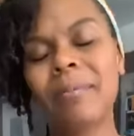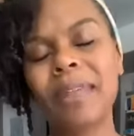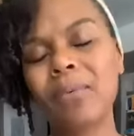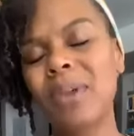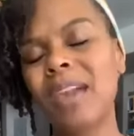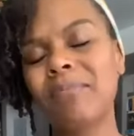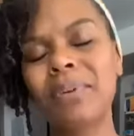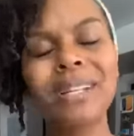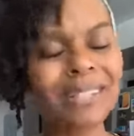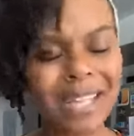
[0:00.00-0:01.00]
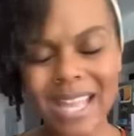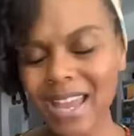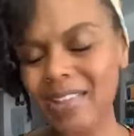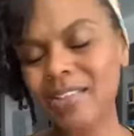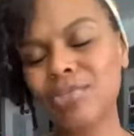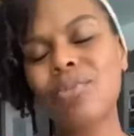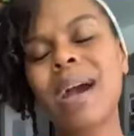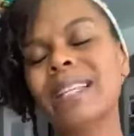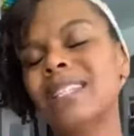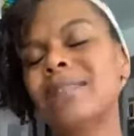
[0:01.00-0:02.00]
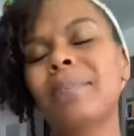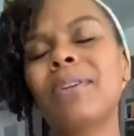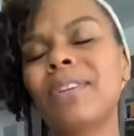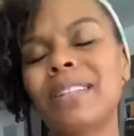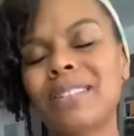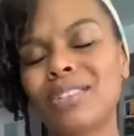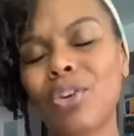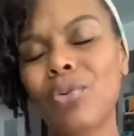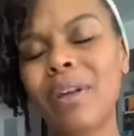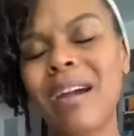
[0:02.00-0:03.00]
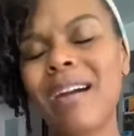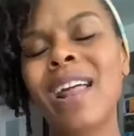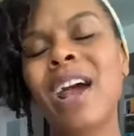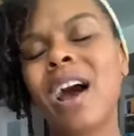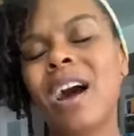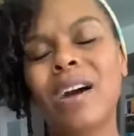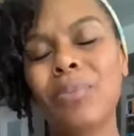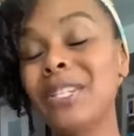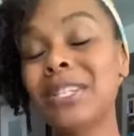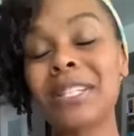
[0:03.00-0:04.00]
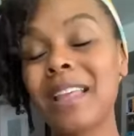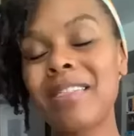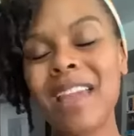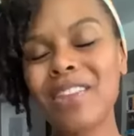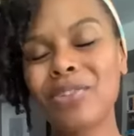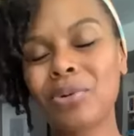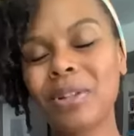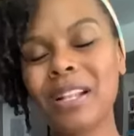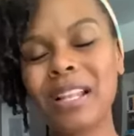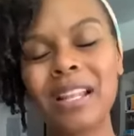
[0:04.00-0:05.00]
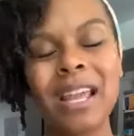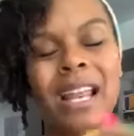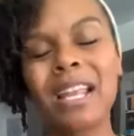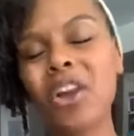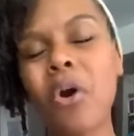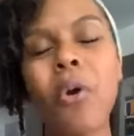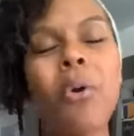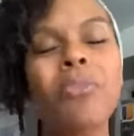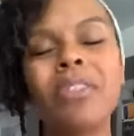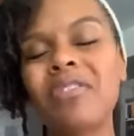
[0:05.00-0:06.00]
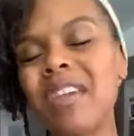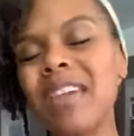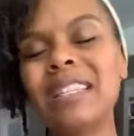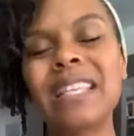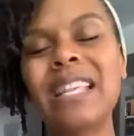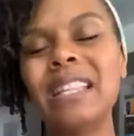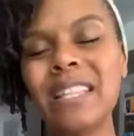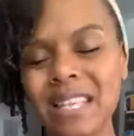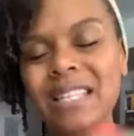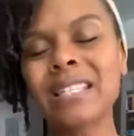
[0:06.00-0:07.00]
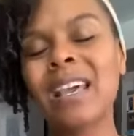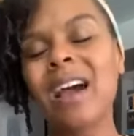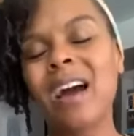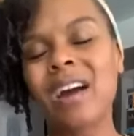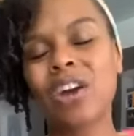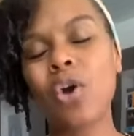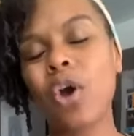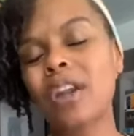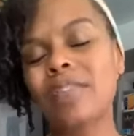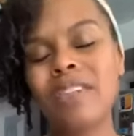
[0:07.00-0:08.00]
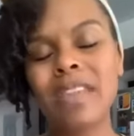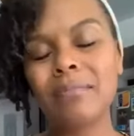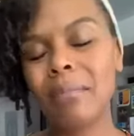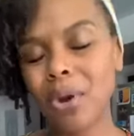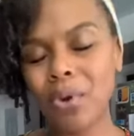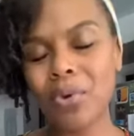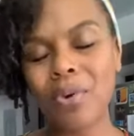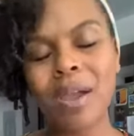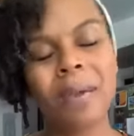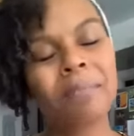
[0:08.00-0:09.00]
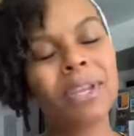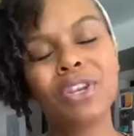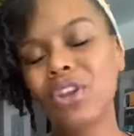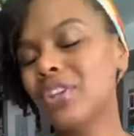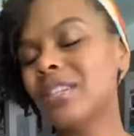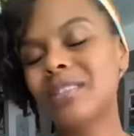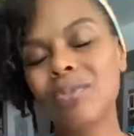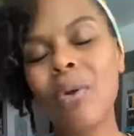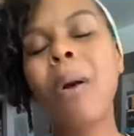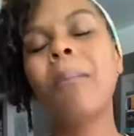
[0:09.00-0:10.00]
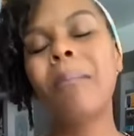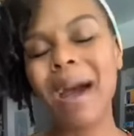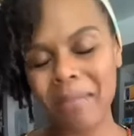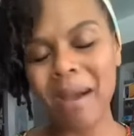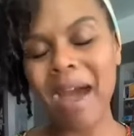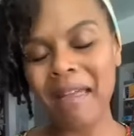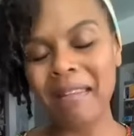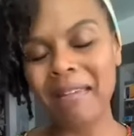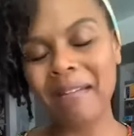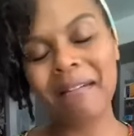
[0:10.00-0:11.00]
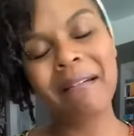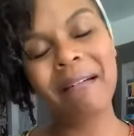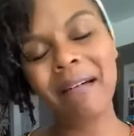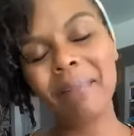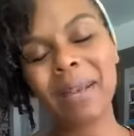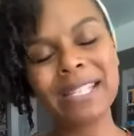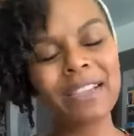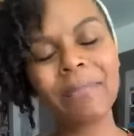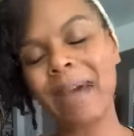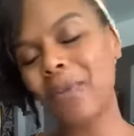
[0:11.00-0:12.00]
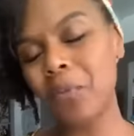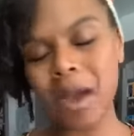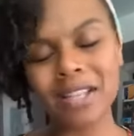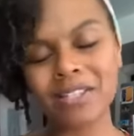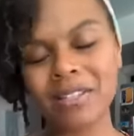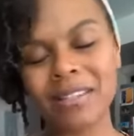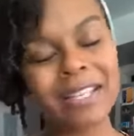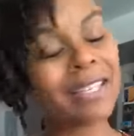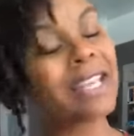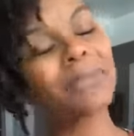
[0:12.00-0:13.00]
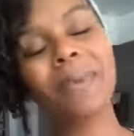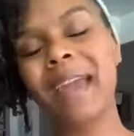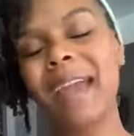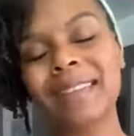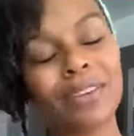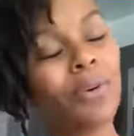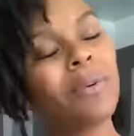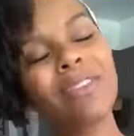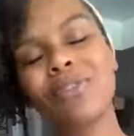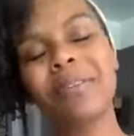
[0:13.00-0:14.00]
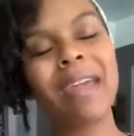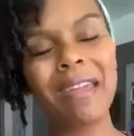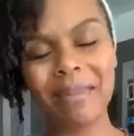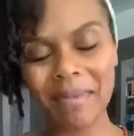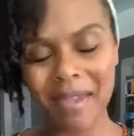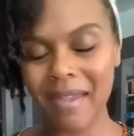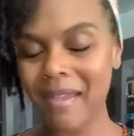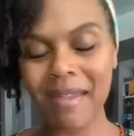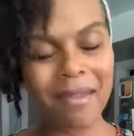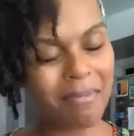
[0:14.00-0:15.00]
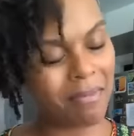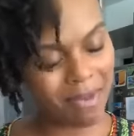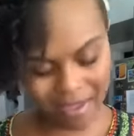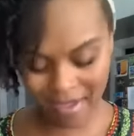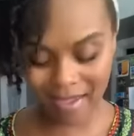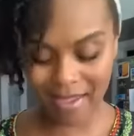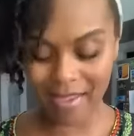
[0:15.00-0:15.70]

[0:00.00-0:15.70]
that we have put together through our spirit and soul, God. We just say thank you, Lord, that all the things in this Garden of Eden bowl be nourished into my body. Uh-huh. Bless everybody watching. These things we ask. Oh, in your name. Amen.